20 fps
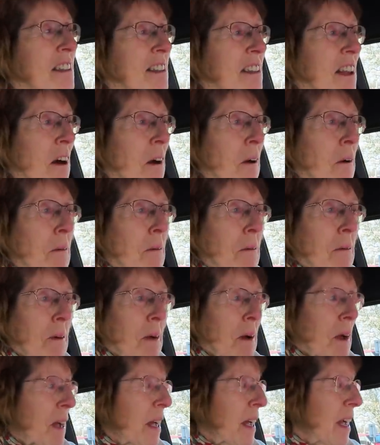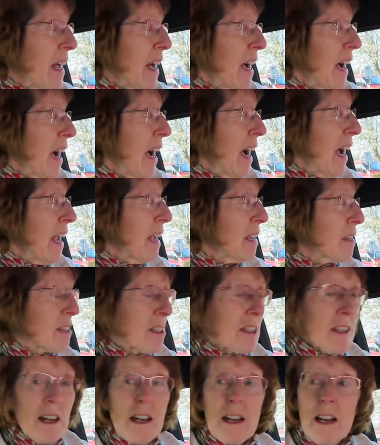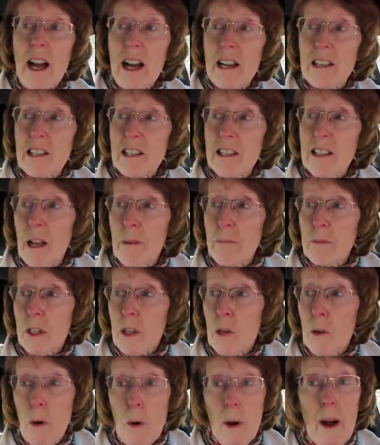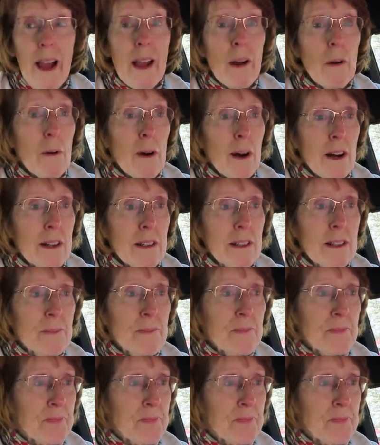So I slept quite well.